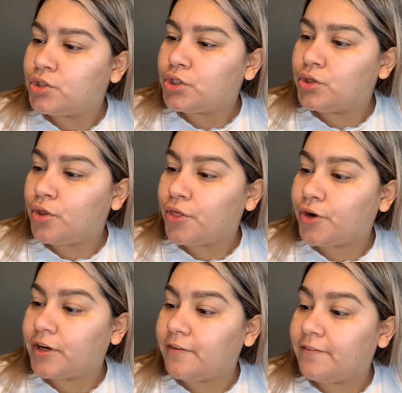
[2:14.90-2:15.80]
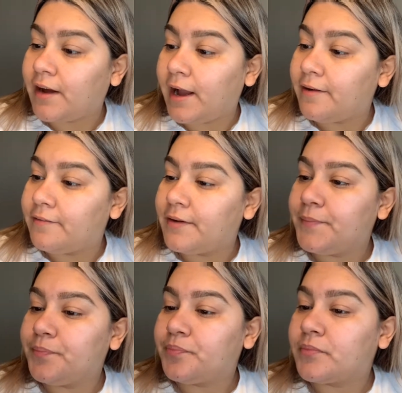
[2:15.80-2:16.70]
235.
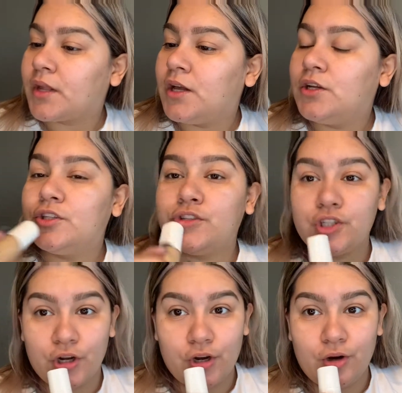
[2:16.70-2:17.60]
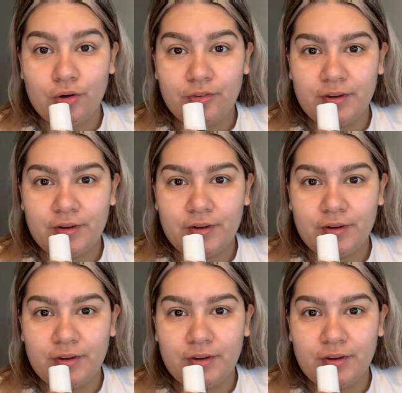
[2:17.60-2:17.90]
So